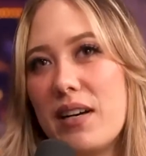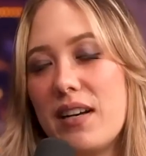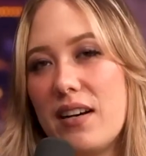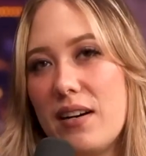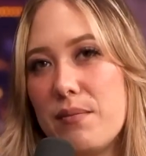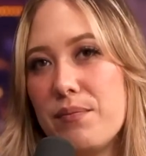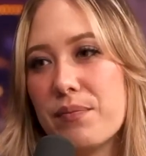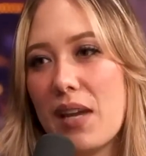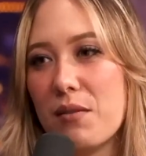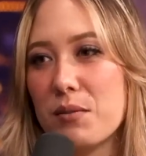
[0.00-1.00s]
but
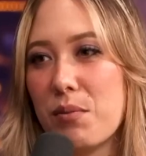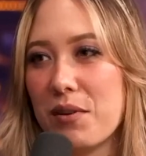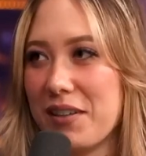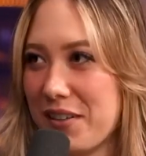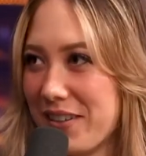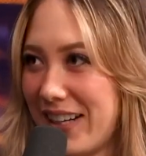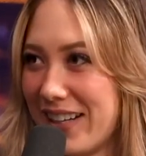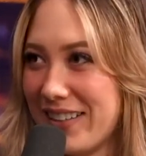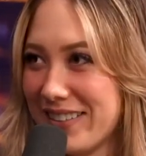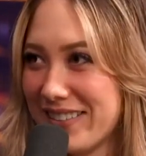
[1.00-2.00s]
um, I was born in
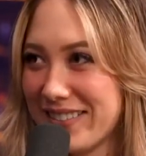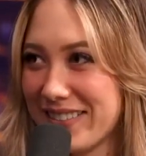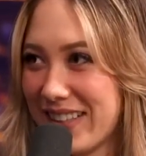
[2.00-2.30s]
Korea.